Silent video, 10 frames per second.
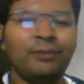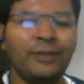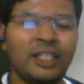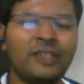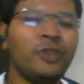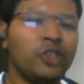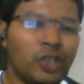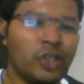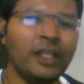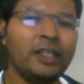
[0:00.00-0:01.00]
Means
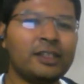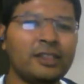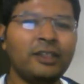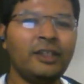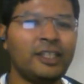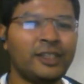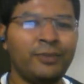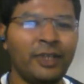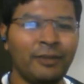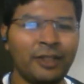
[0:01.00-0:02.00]
visually is it's
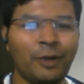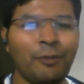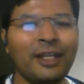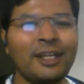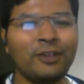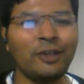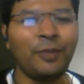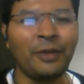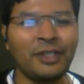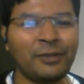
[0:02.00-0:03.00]
very much prominent in your
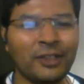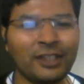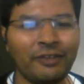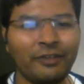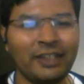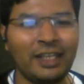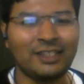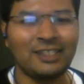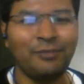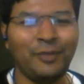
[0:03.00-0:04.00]
payment because everyone
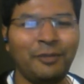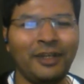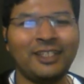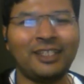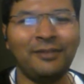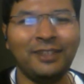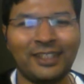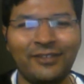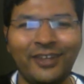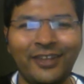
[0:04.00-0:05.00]
has done payment
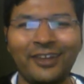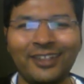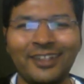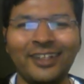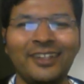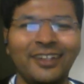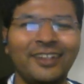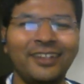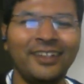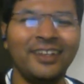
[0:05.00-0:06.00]
somewhere or the
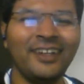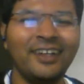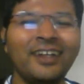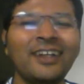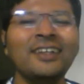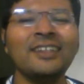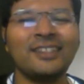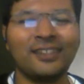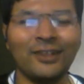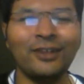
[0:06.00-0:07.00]
other.
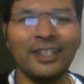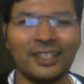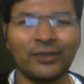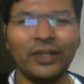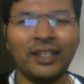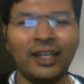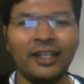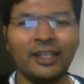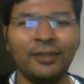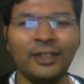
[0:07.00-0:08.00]
So it's quite
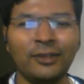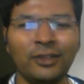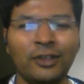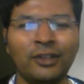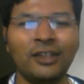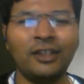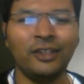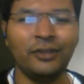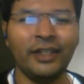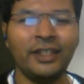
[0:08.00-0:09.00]
relatable to your
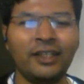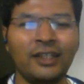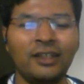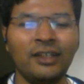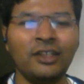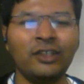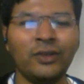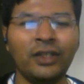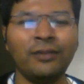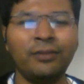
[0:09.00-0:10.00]
UI data,
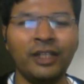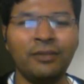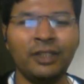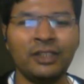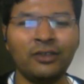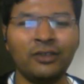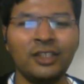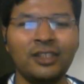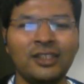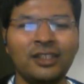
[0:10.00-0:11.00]
UI update based on
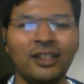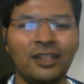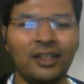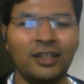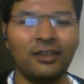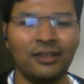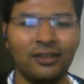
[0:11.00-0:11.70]
changes in data.